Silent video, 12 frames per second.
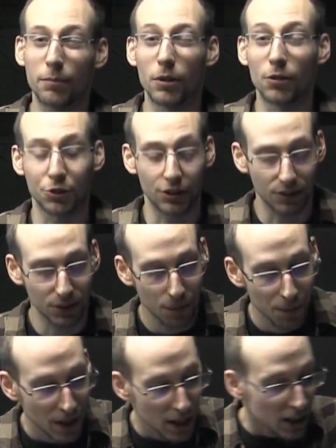emulsions.
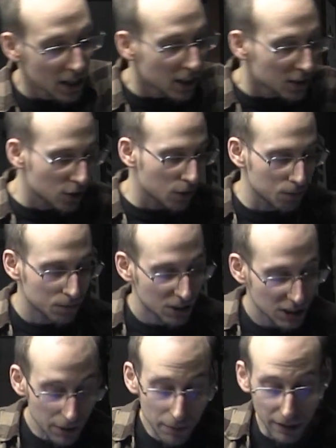So
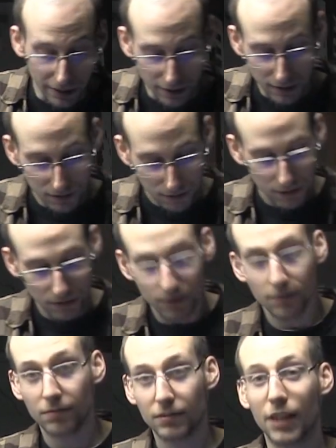similar,
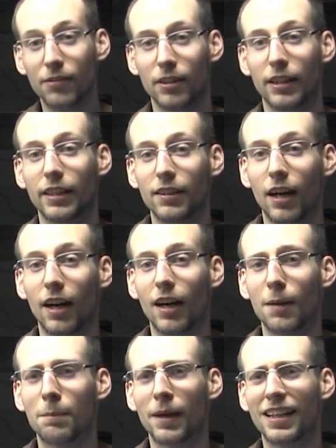definitely,
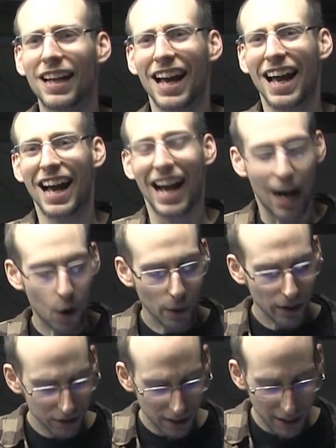uh, but how
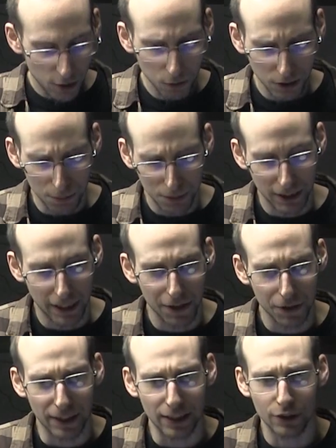well do they hold up
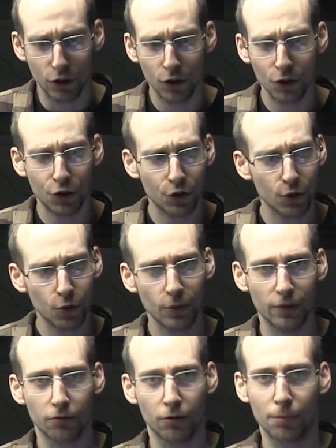together and could
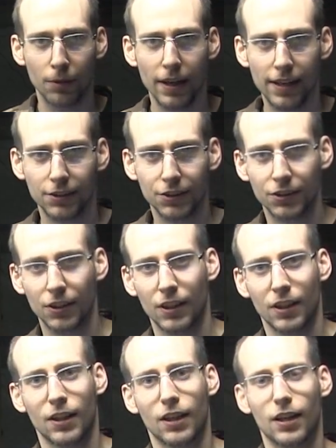you replace
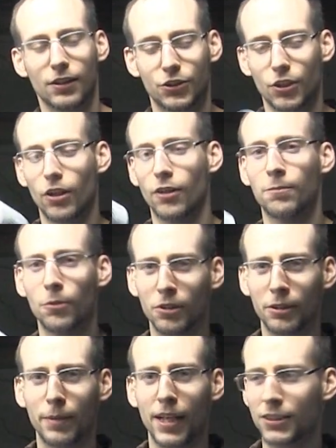a jar of
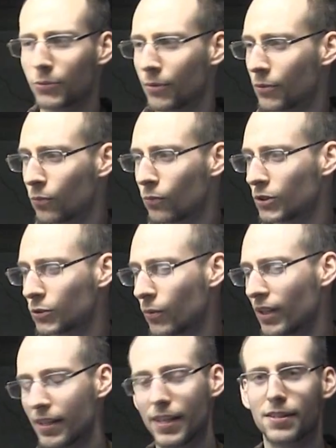molding paste with which
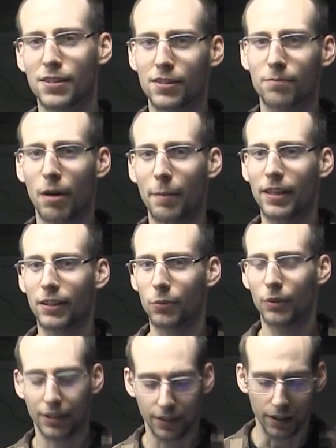one of these is probably like
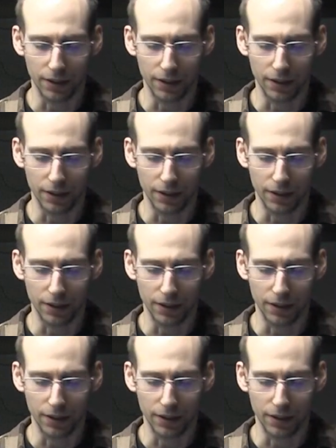$20